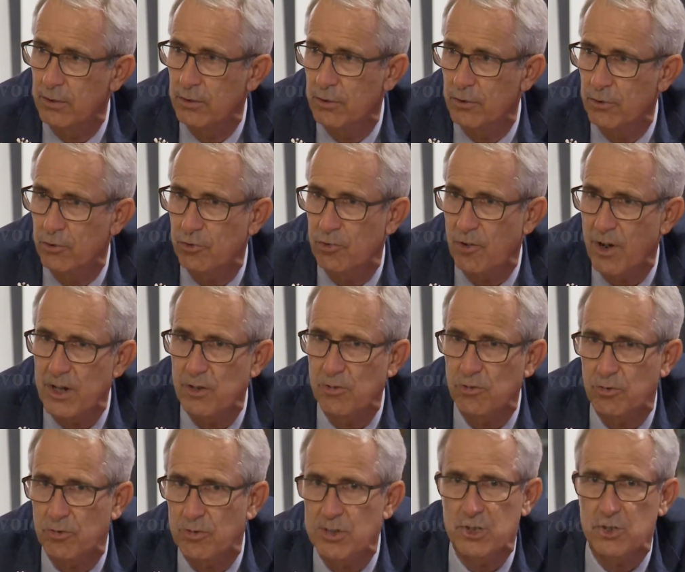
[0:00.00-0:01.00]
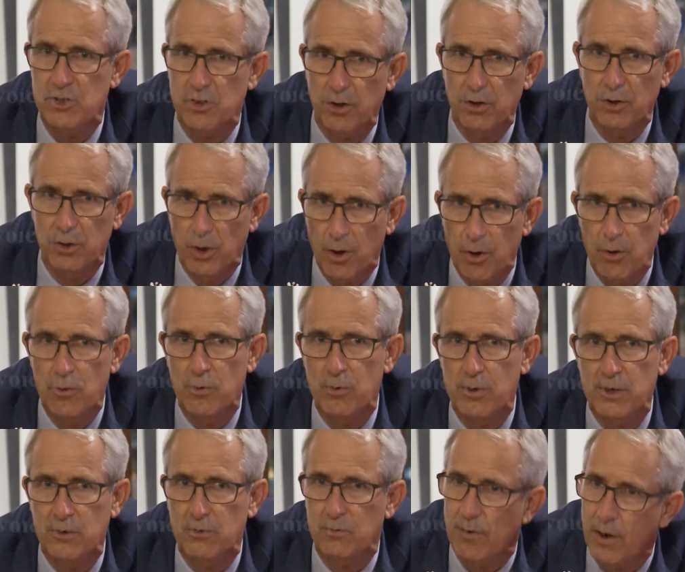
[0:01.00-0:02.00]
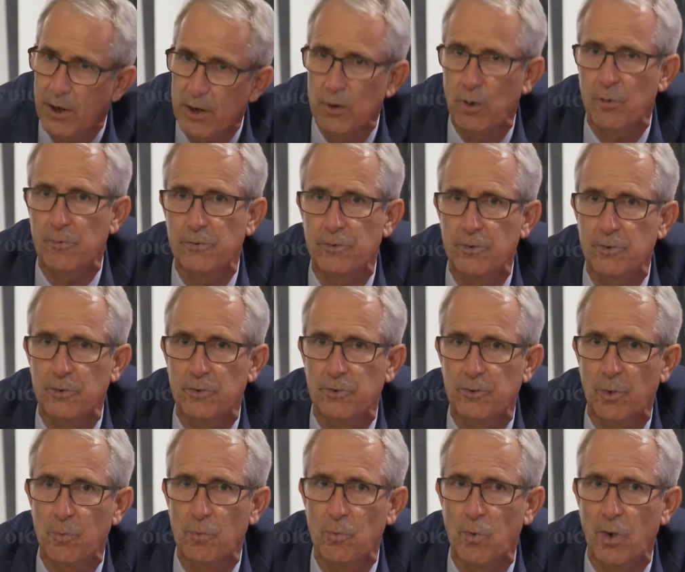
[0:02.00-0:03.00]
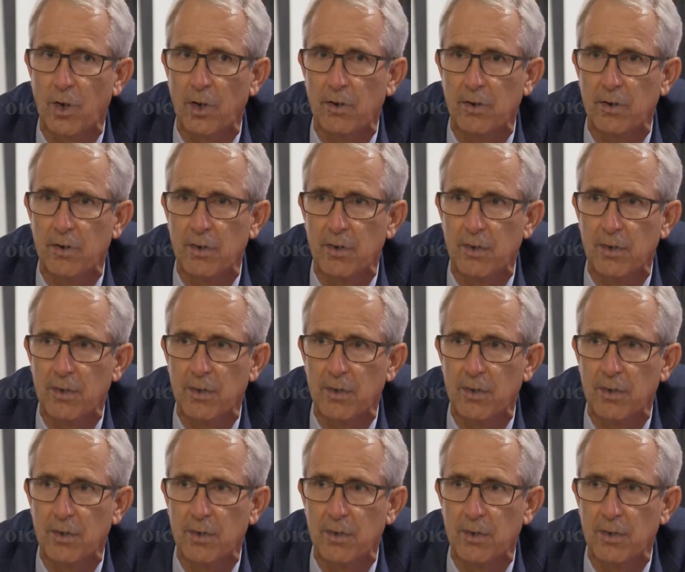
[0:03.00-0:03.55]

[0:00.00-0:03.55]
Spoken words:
strange creature. No, it's very often someone